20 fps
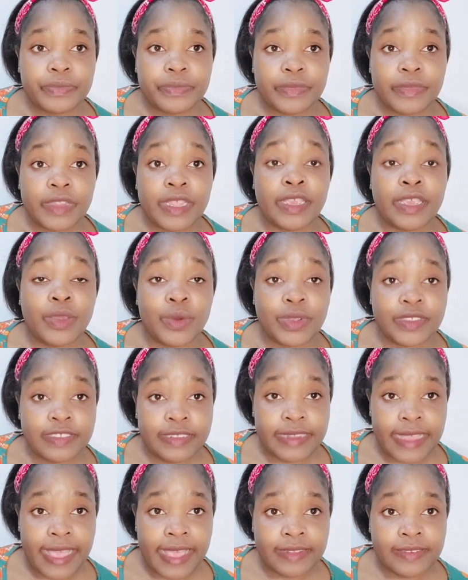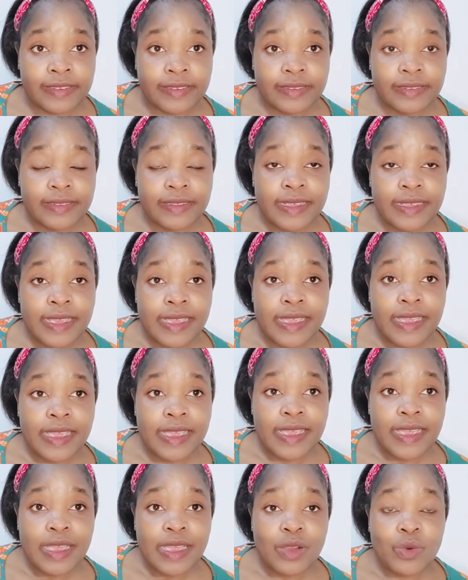he was dead.
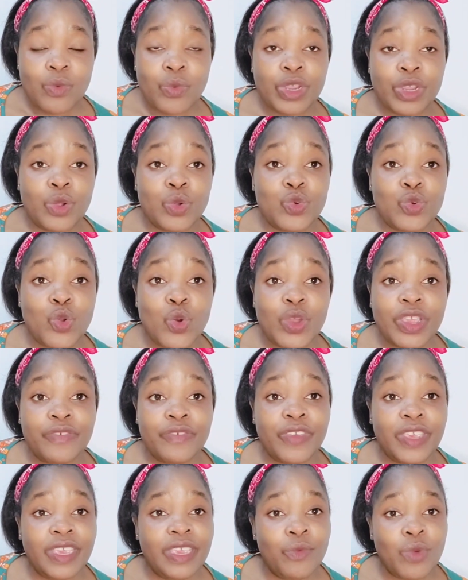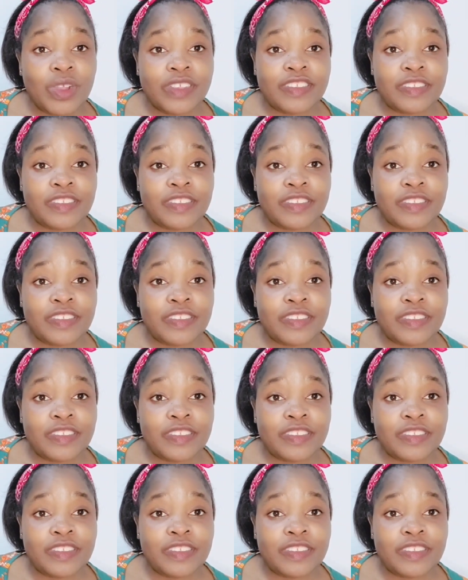We don't know if he was